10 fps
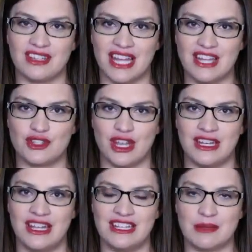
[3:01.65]
the
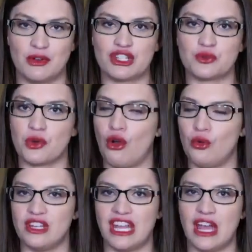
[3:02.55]
election, Democrats were
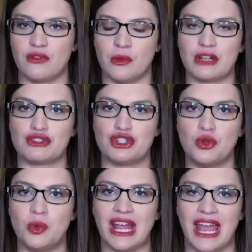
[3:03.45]
holding out for about
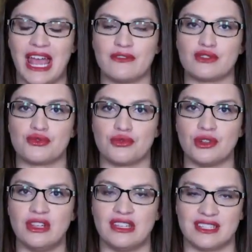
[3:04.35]
$2.5
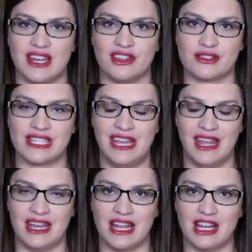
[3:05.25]
trillion. A
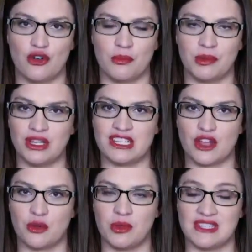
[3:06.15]
$900 billion
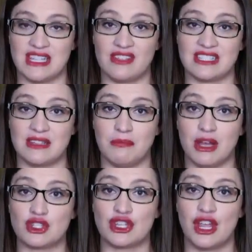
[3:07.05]
bill is obviously
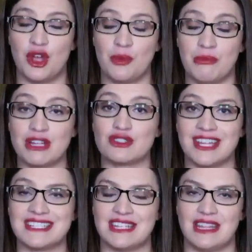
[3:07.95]
much
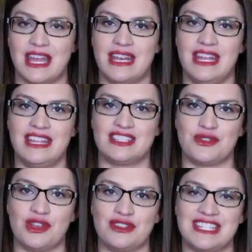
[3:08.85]
less than that.
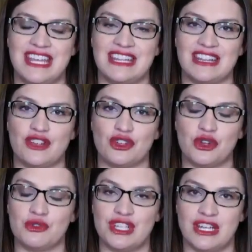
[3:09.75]
So they're seeing that their
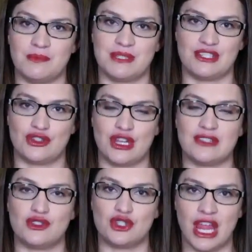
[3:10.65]
negotiating position
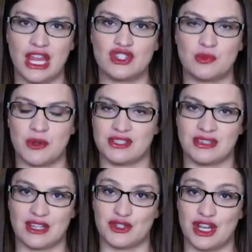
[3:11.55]
has changed
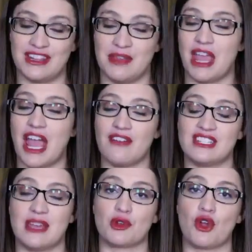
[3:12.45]
post-election. They may
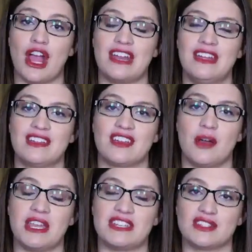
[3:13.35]
have a Democrat
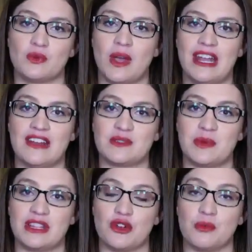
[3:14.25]
coming into the White
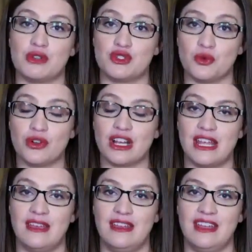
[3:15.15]
House, but their
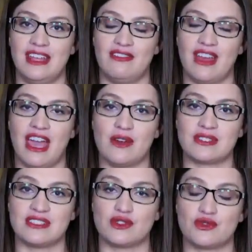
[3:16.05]
majority in the
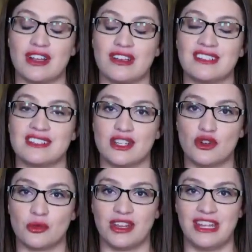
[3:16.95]
House has shrunk
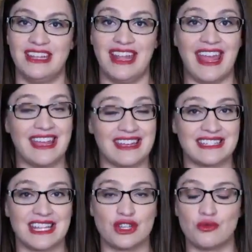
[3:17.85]
considerably,
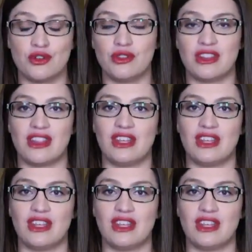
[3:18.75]
and they don't know that